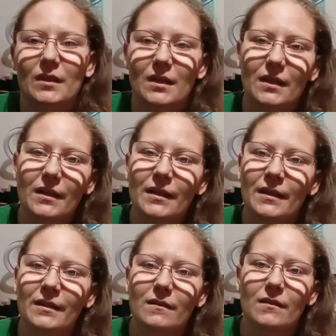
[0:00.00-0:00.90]

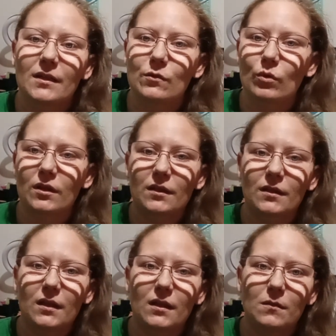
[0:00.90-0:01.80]
And that's where
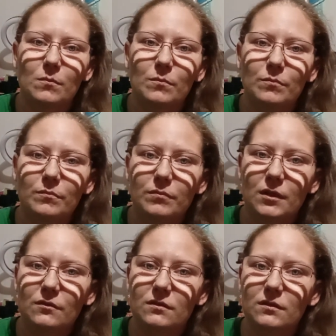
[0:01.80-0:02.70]
I
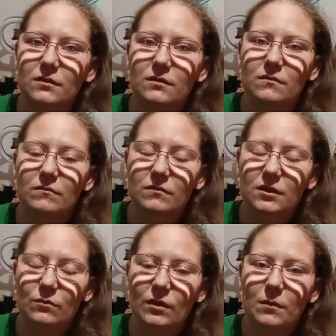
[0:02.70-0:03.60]
post
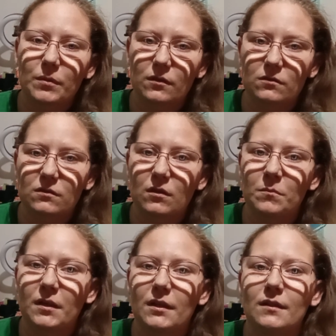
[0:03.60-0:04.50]
all
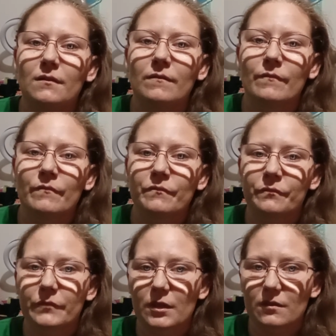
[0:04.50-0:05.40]
my
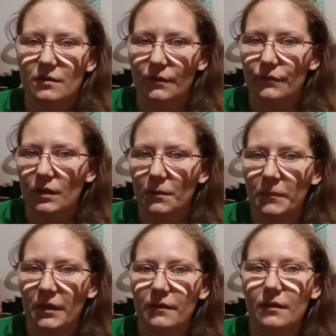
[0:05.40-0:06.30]
stuff that I
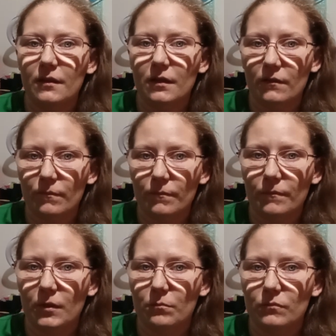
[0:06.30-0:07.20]
make that I'm